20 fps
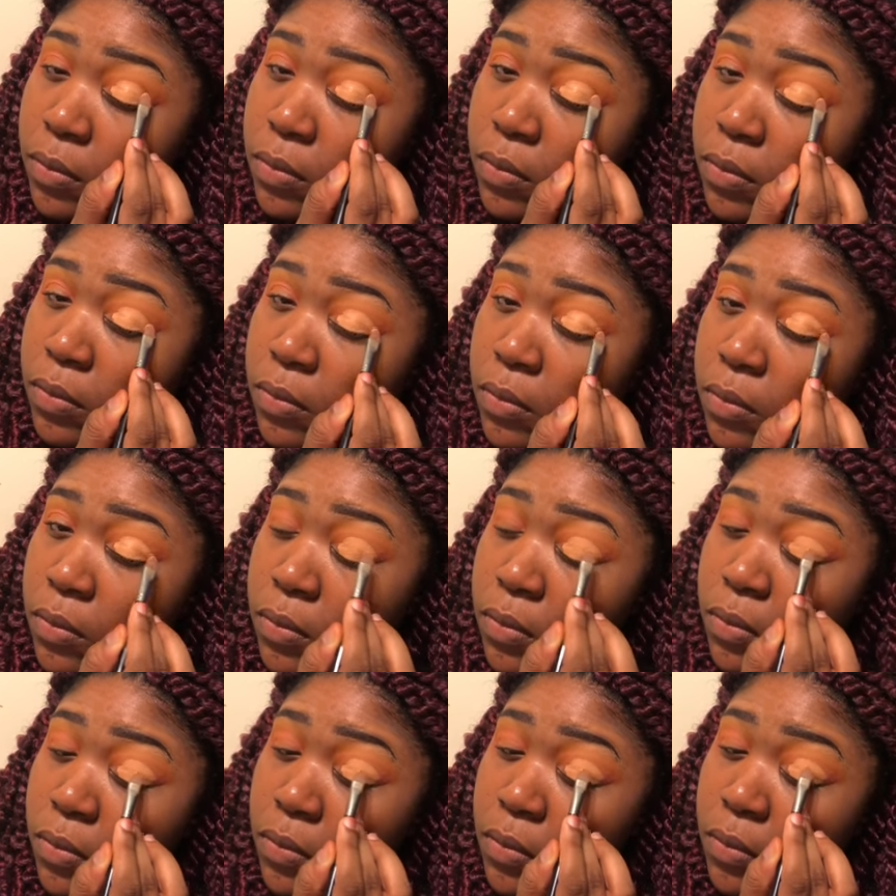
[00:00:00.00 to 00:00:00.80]
And you're going
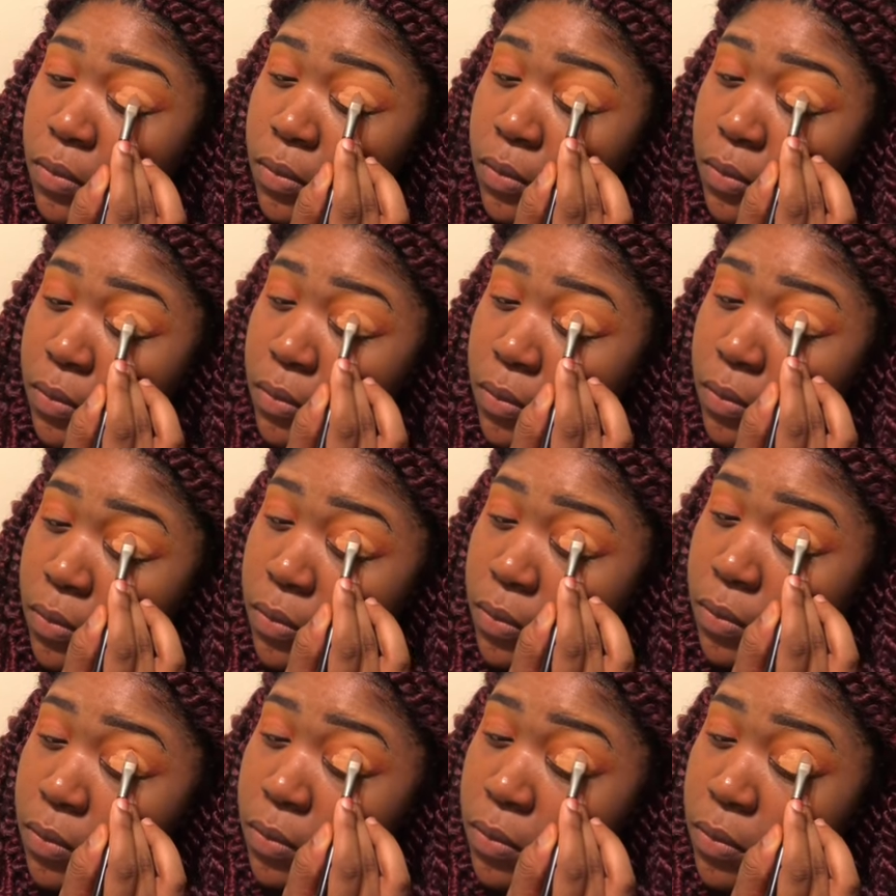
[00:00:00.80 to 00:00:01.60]
to really want to
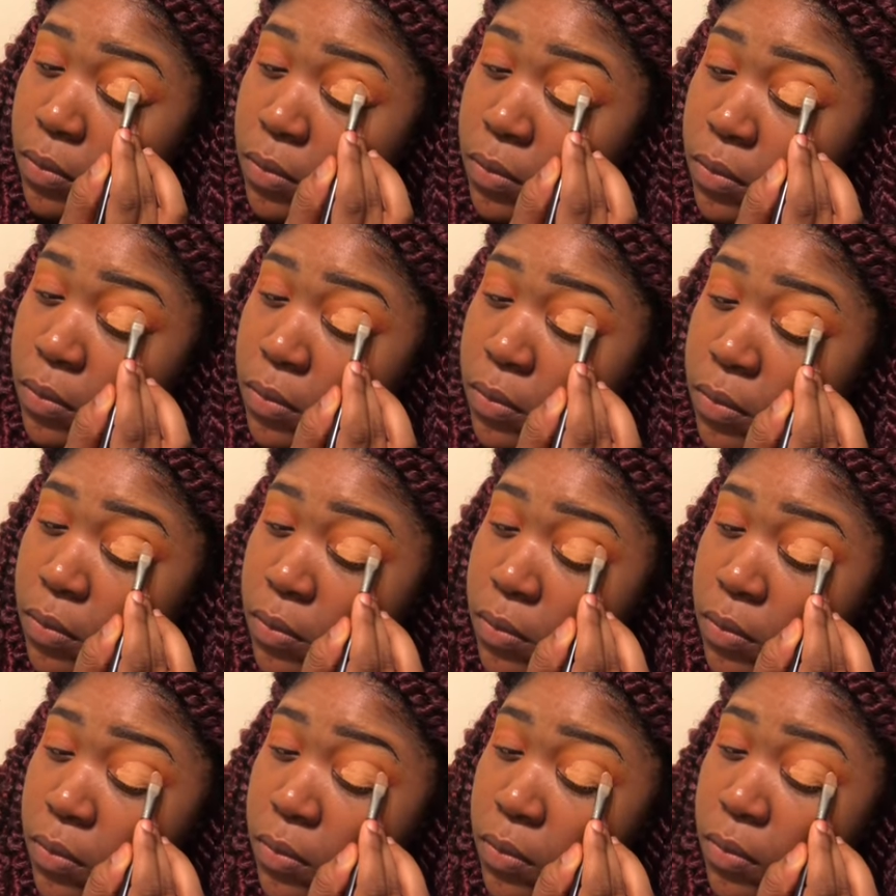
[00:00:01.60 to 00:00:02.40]

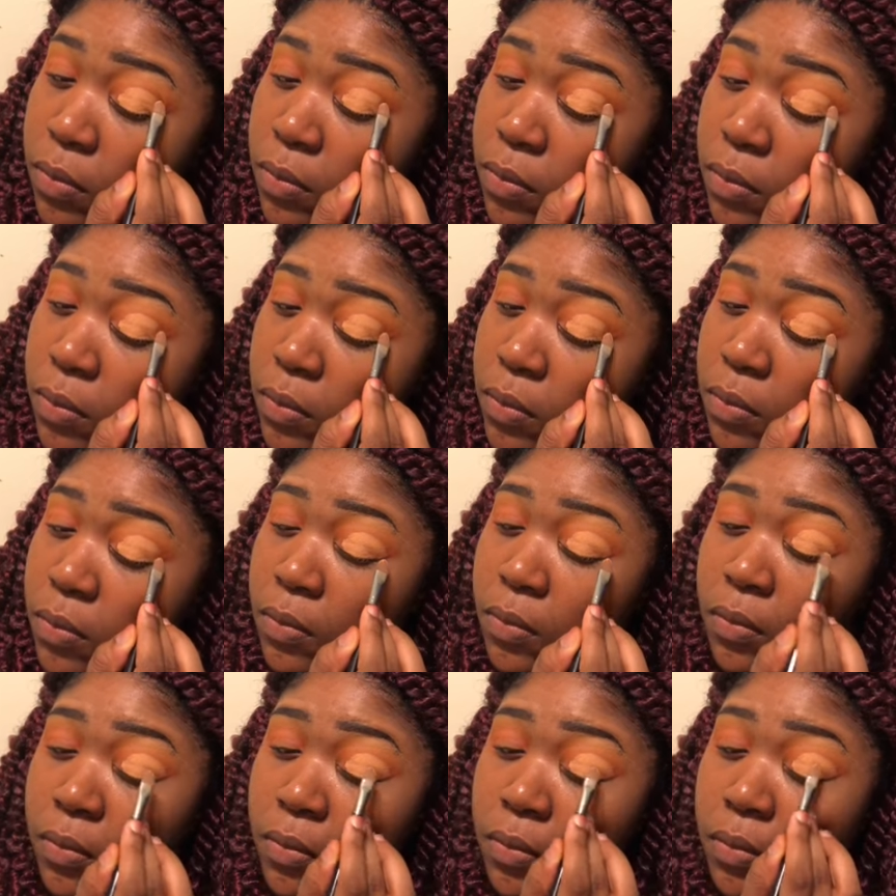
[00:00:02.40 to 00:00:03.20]
concentrate,
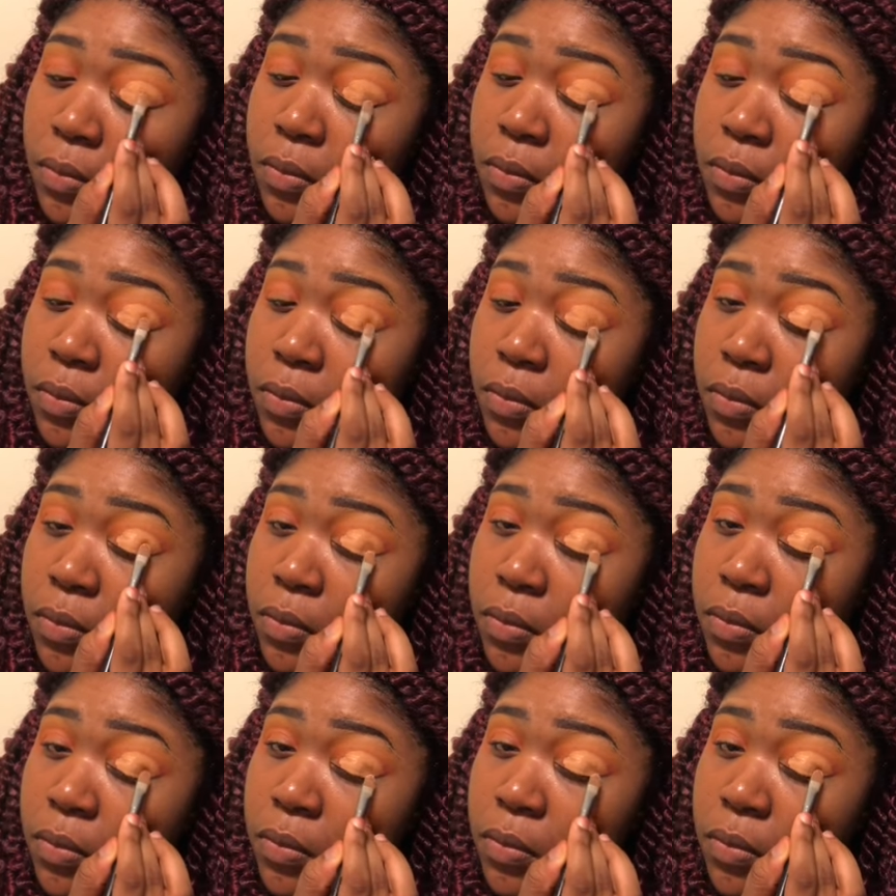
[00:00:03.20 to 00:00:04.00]
because you have to
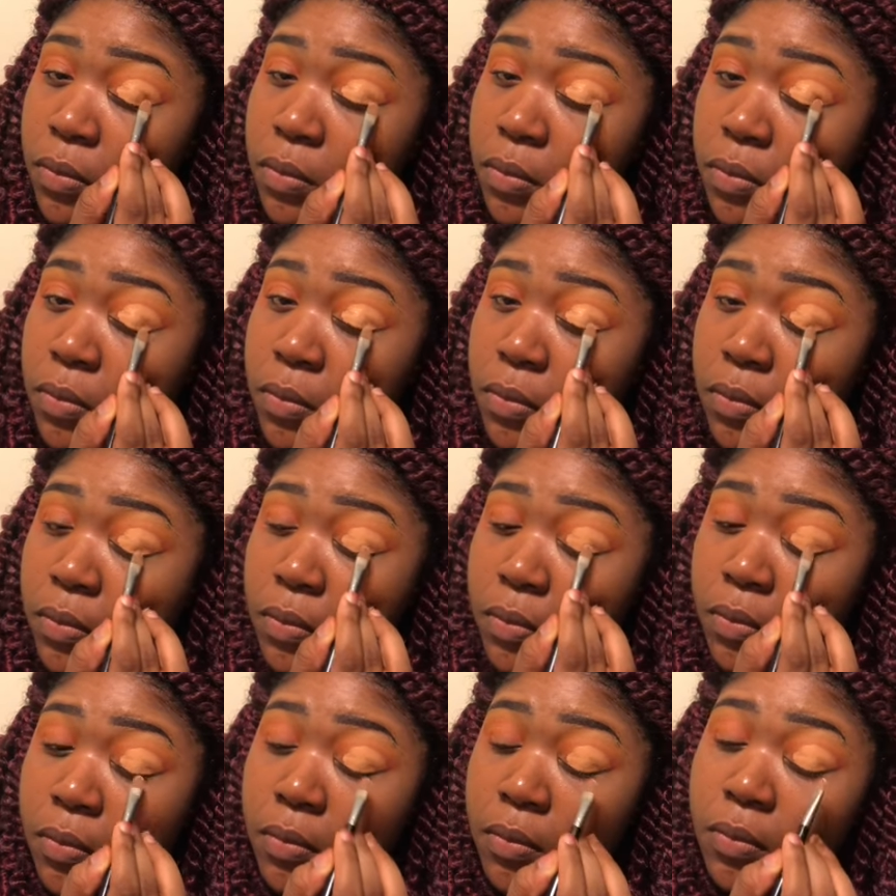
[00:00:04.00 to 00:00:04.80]
kind of have a
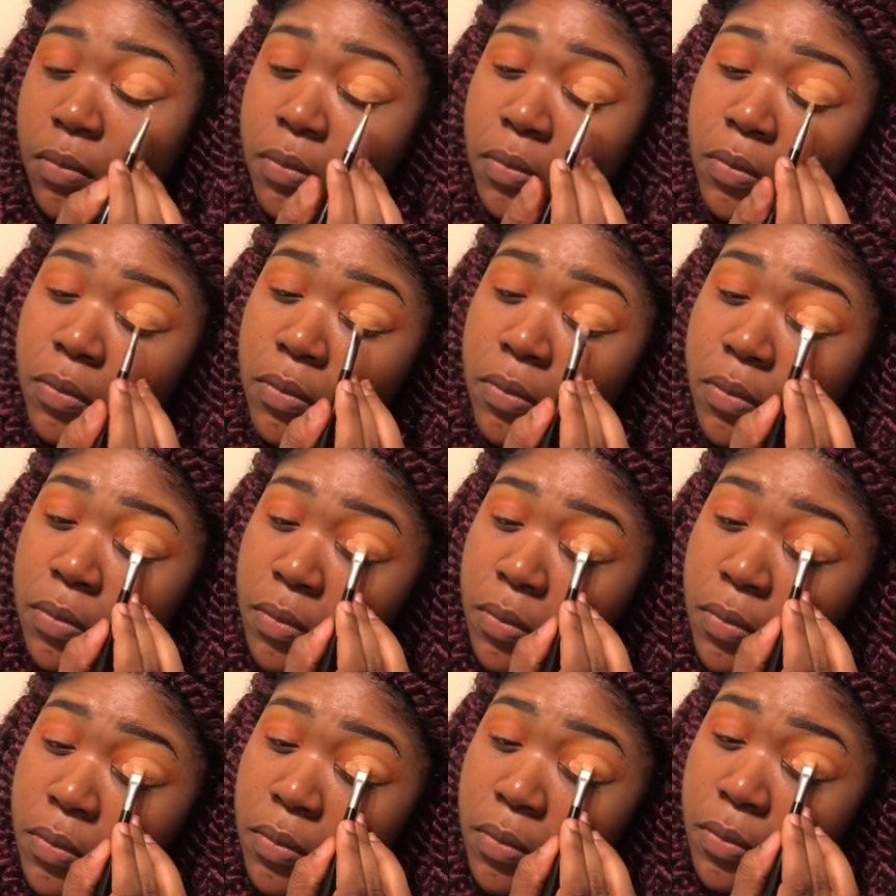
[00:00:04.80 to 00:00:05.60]
steady hand when
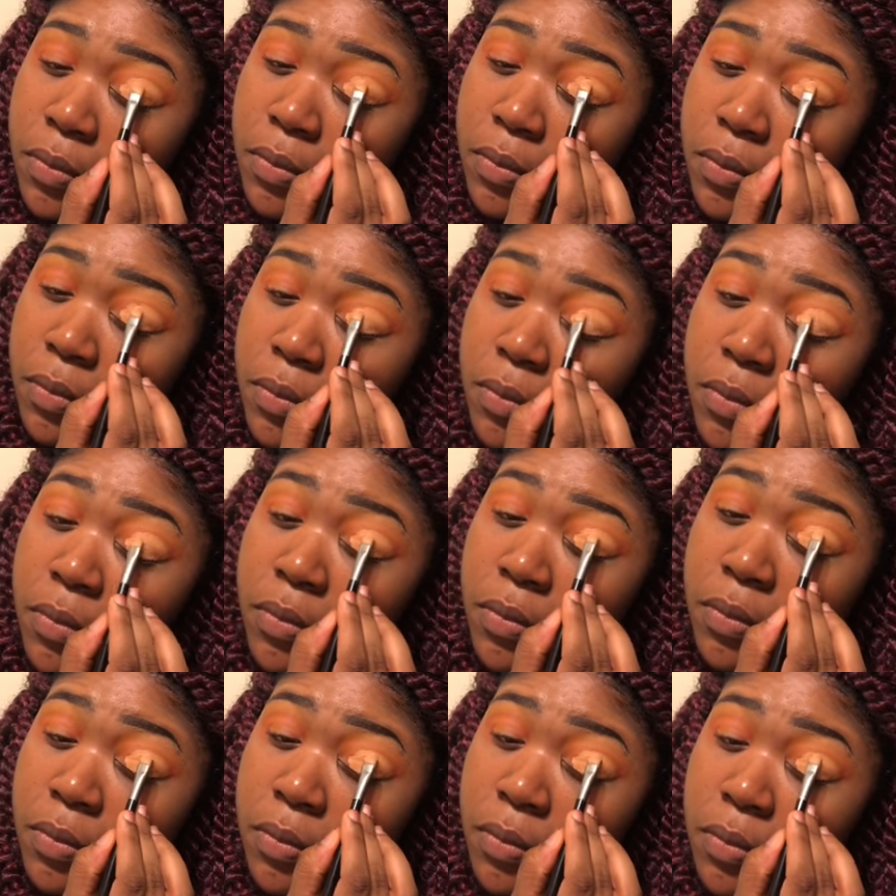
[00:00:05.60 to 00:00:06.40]
you're doing
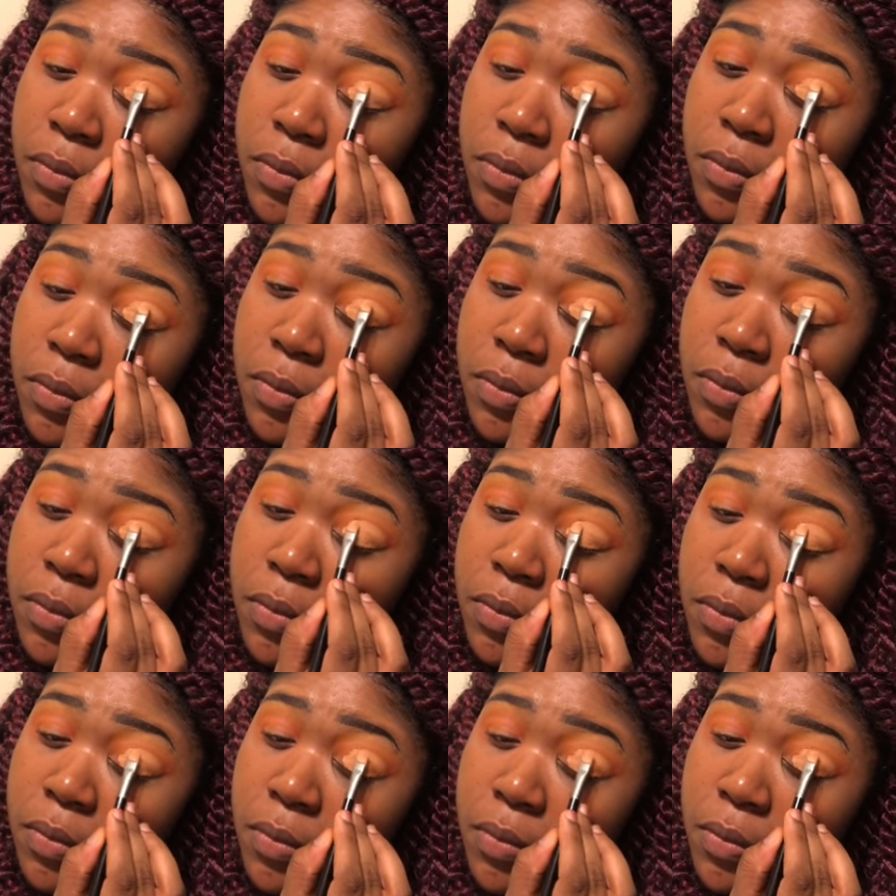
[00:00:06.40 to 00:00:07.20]
this.
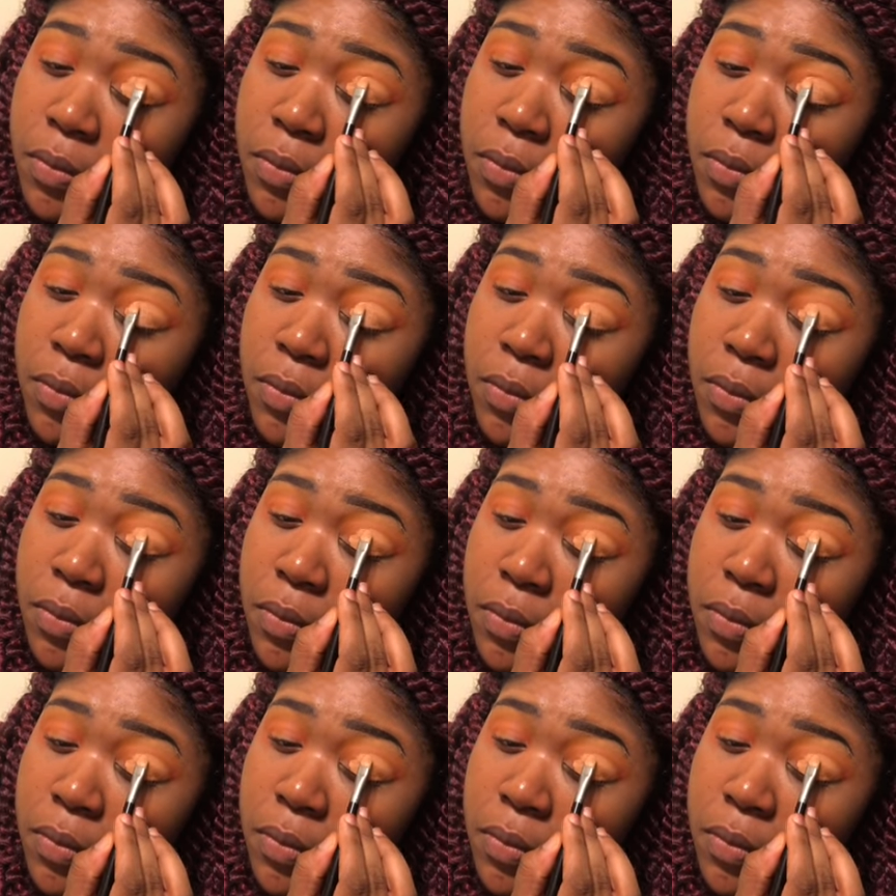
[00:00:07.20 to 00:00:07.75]
So really